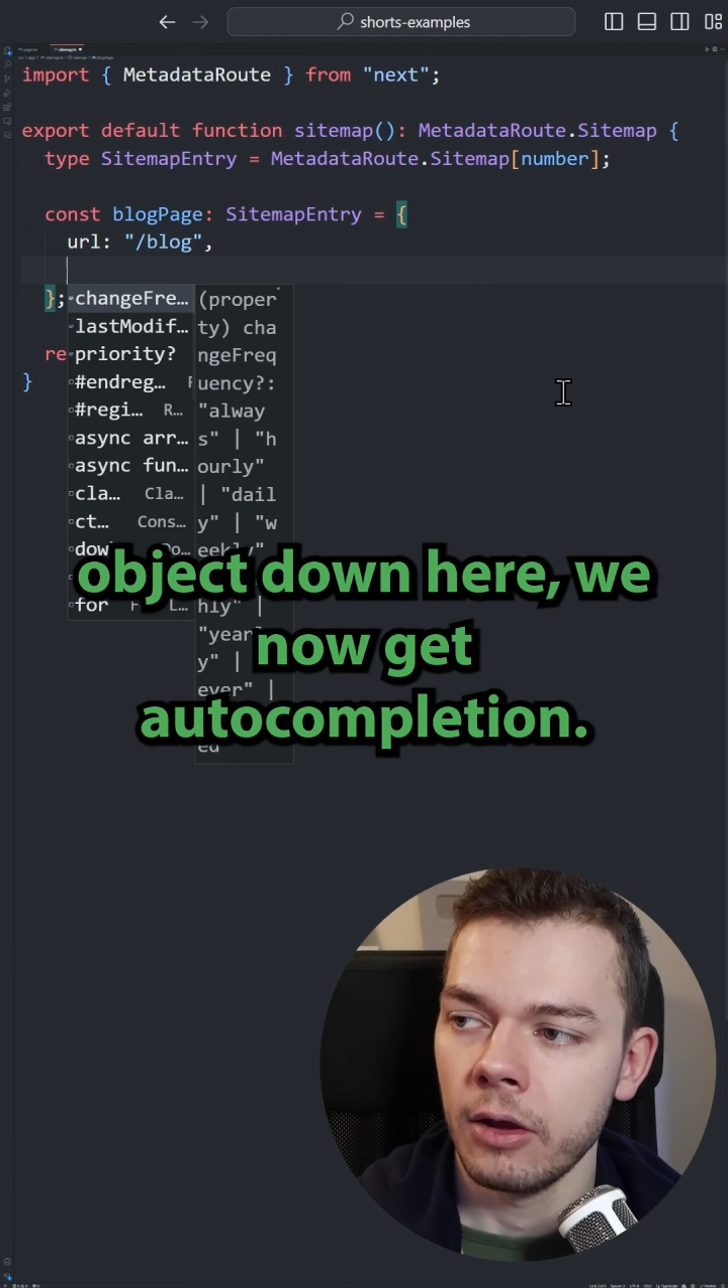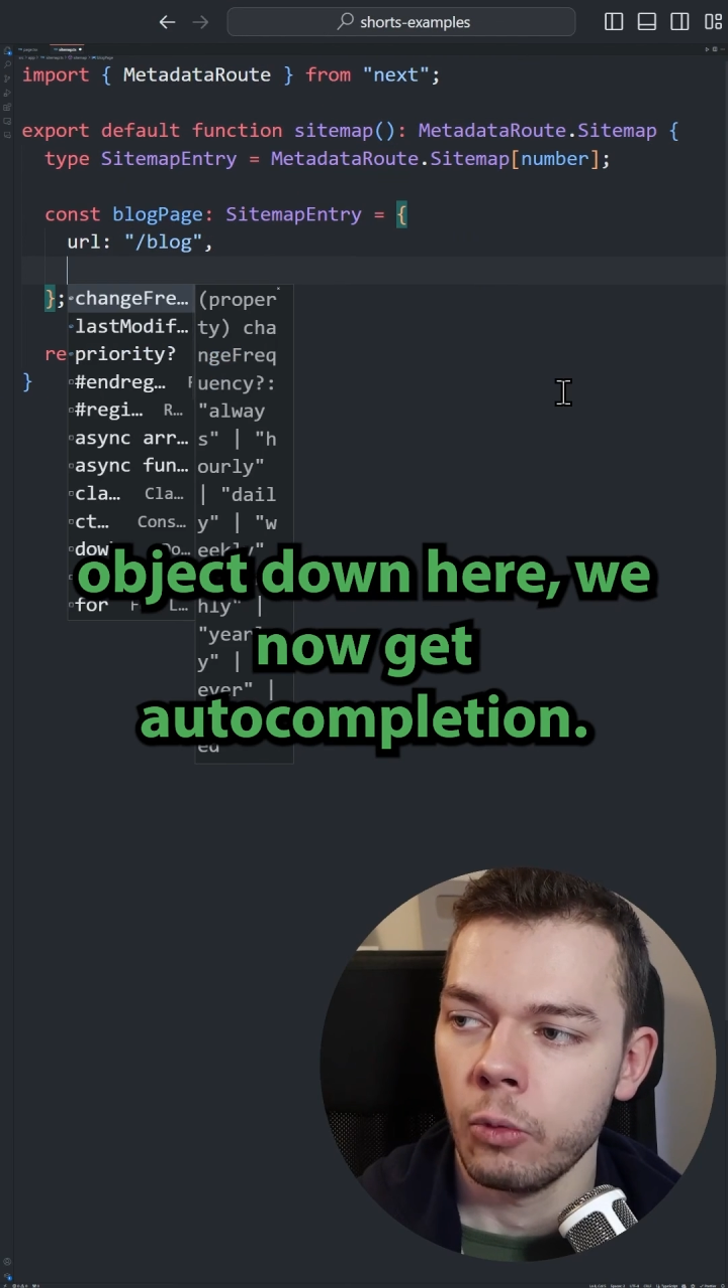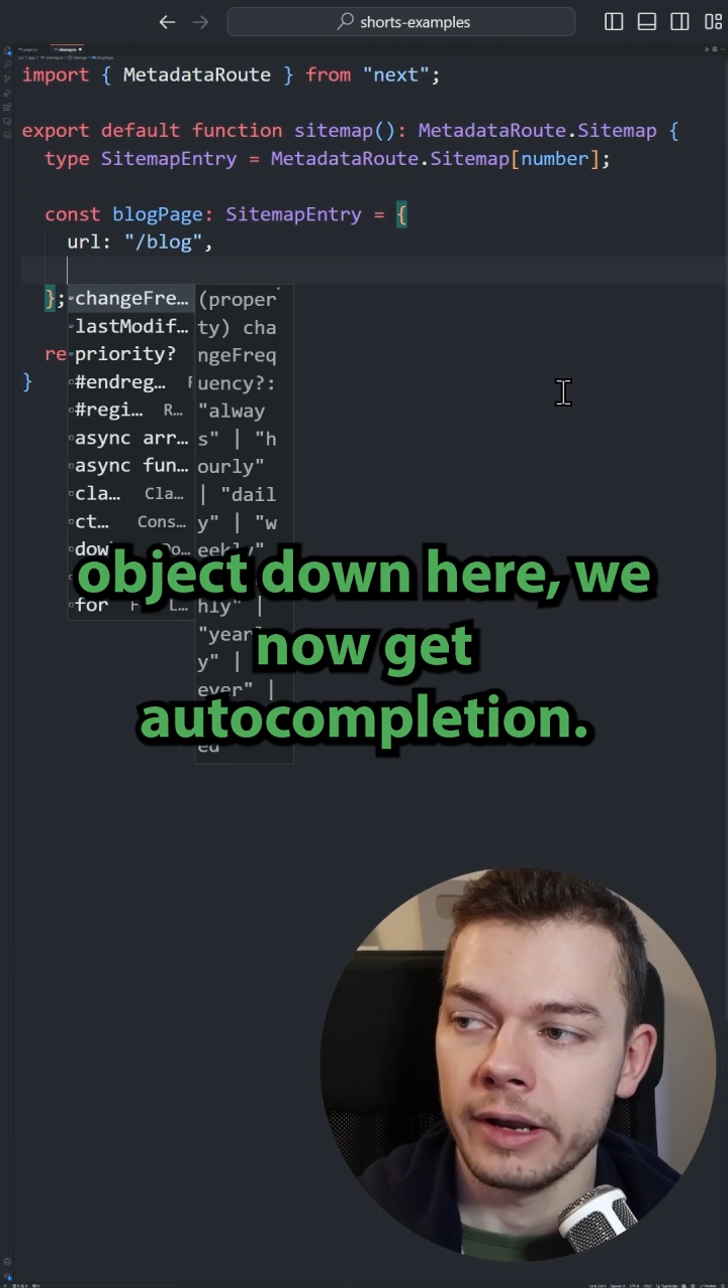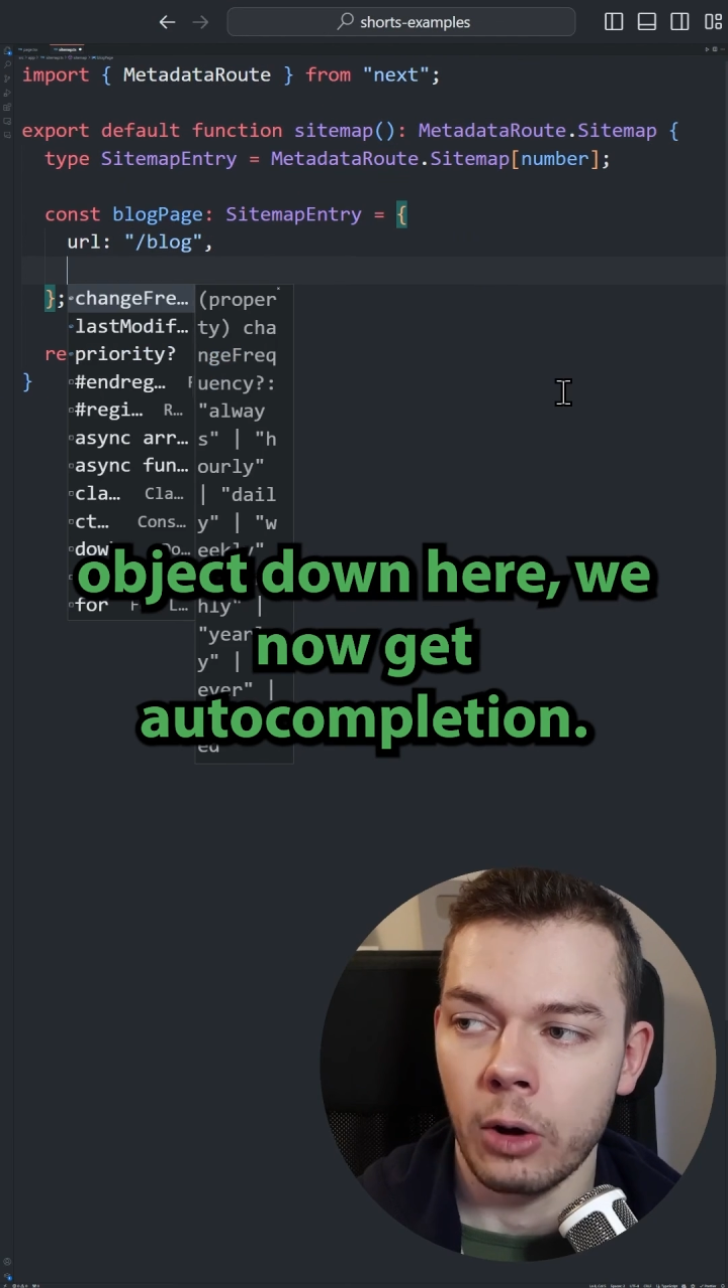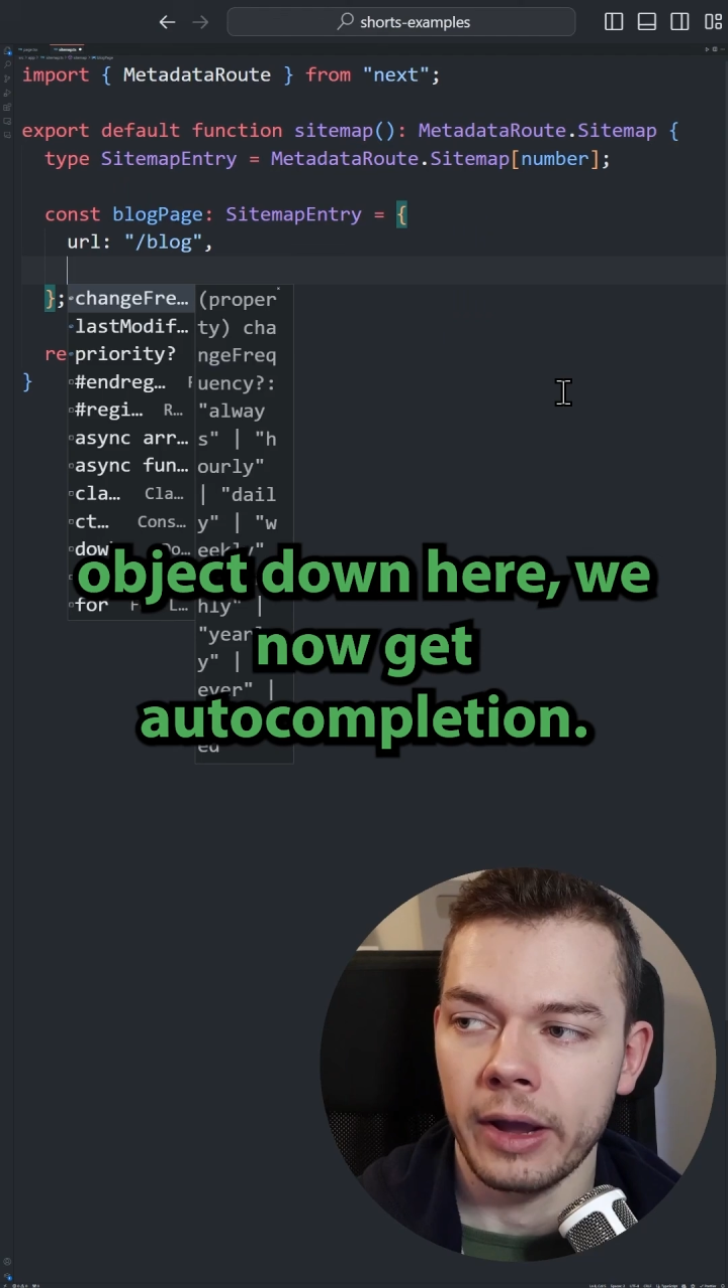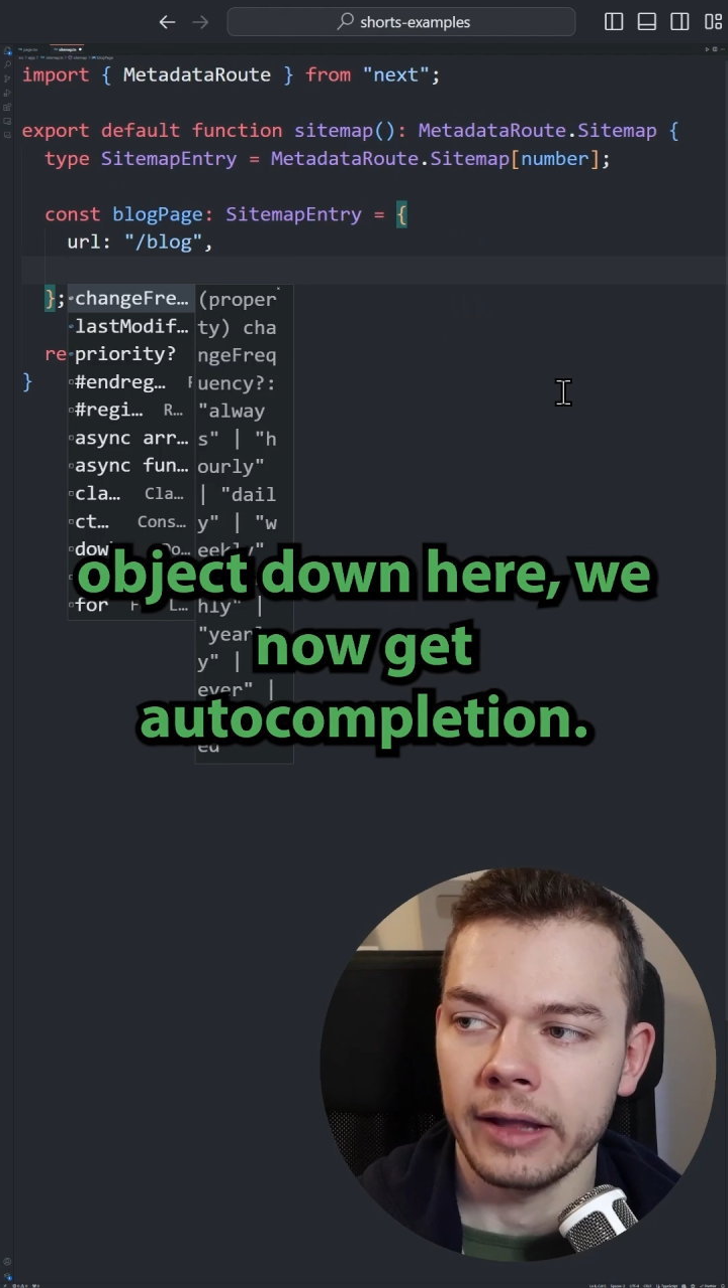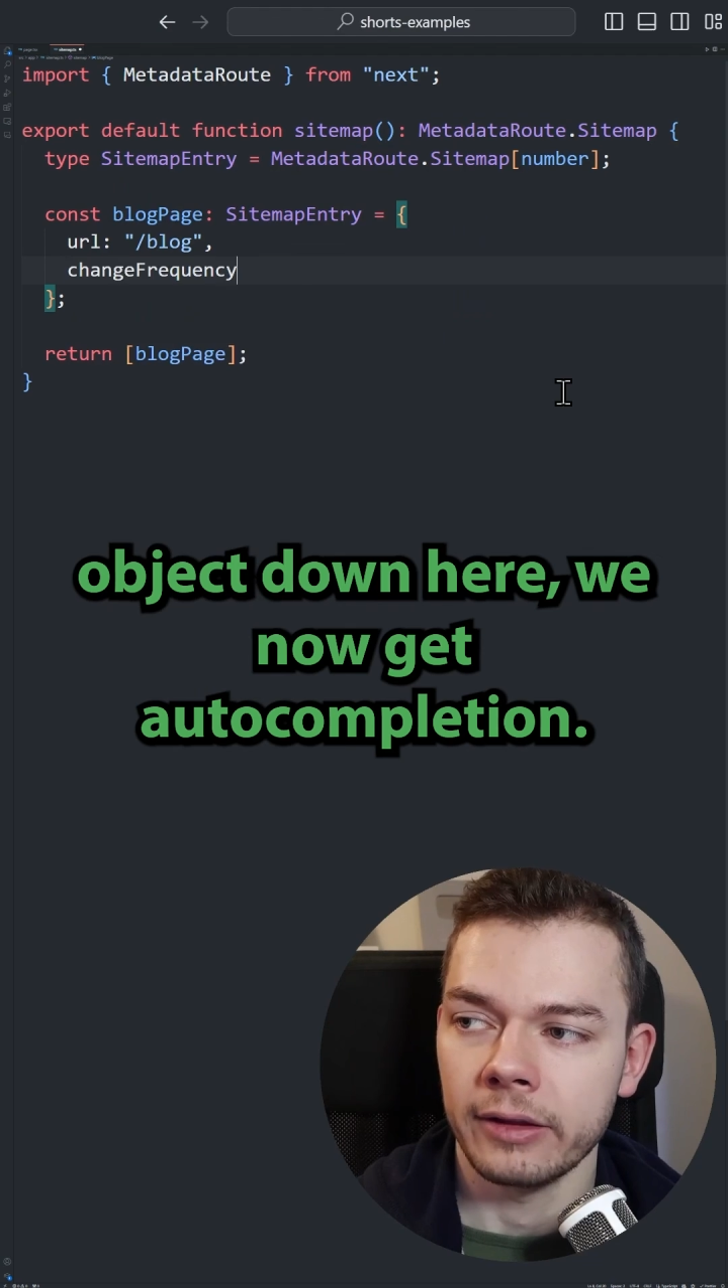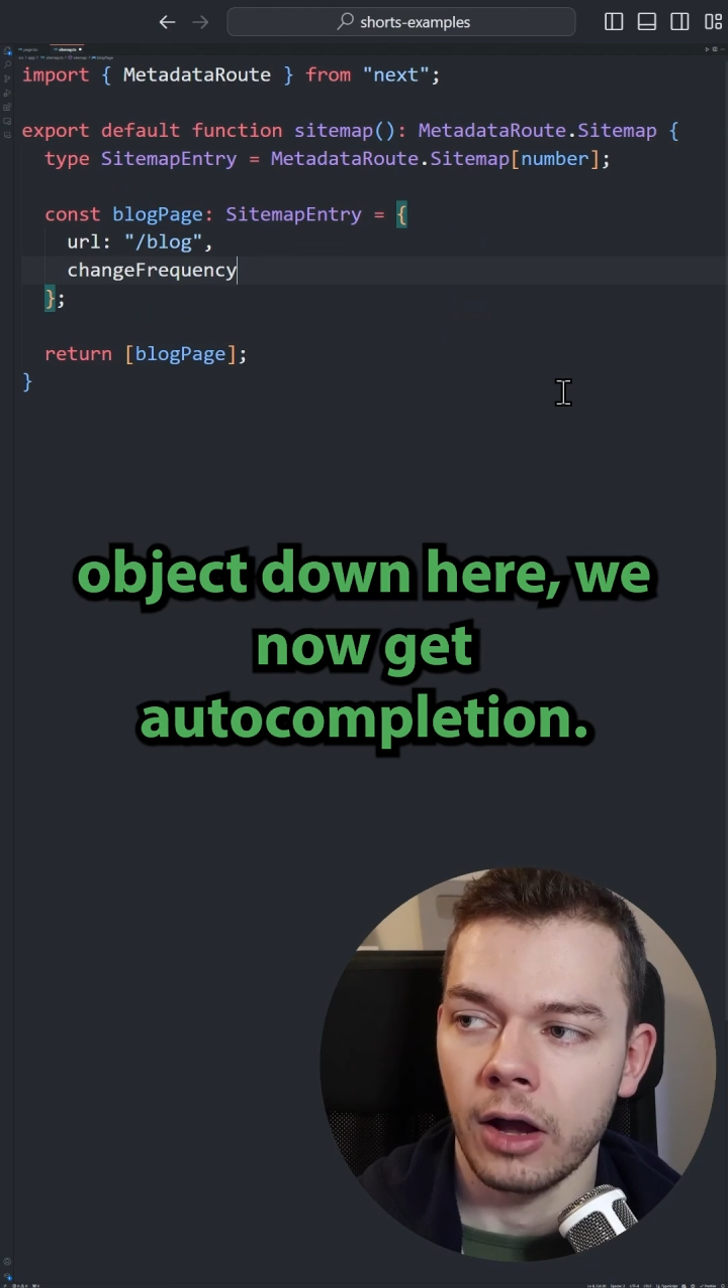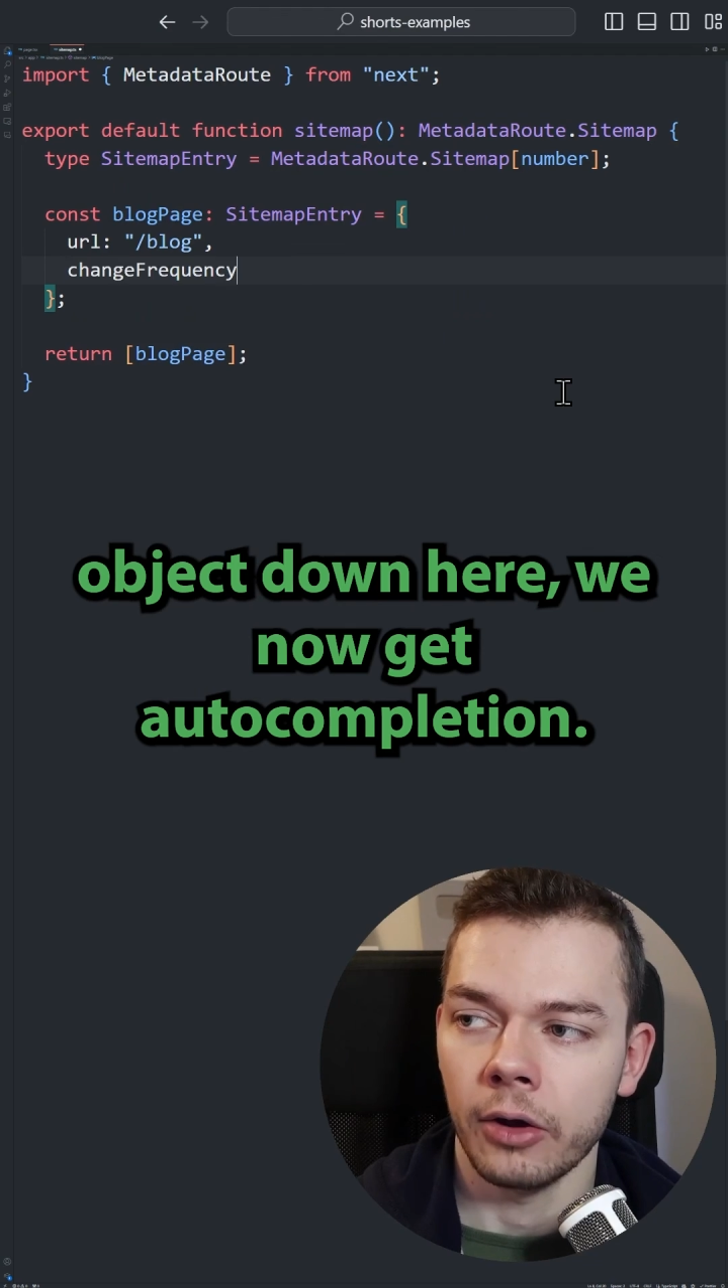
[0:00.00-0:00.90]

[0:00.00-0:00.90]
we now get